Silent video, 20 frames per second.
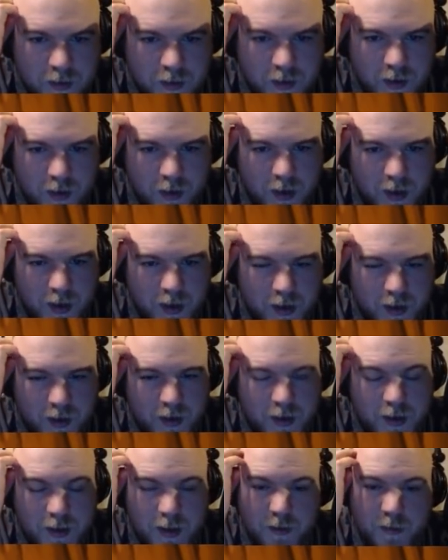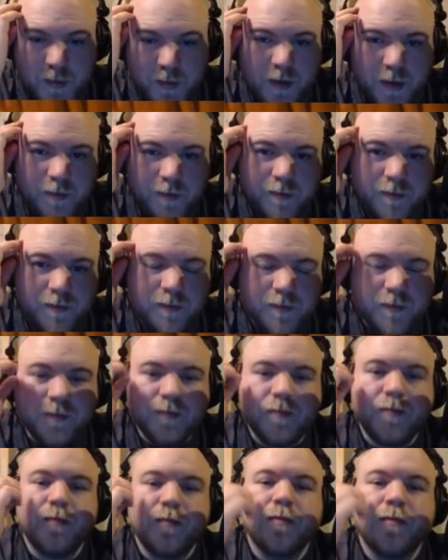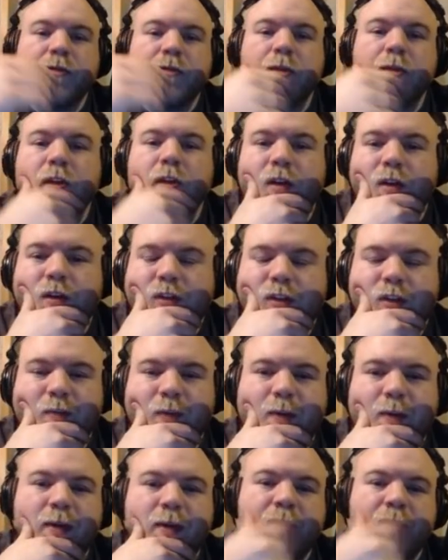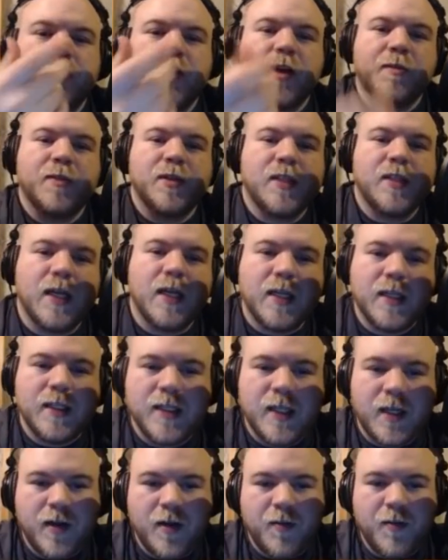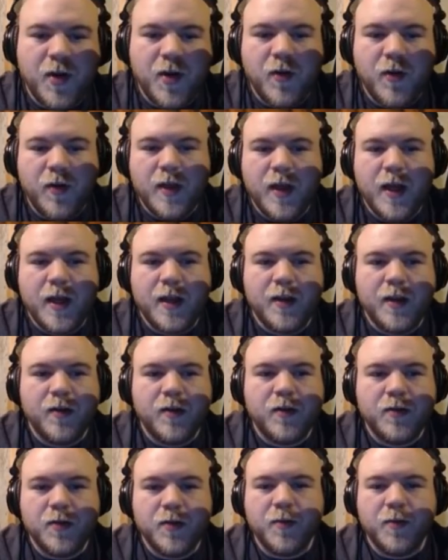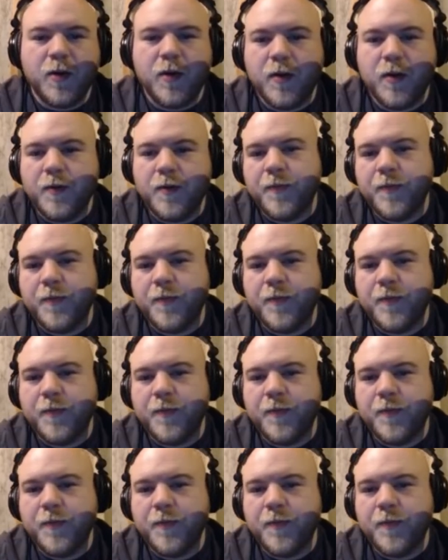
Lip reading: Okay, there it is, never mind. So maybe they just grabbed a second to set it up knowing they had the Ultra Ball.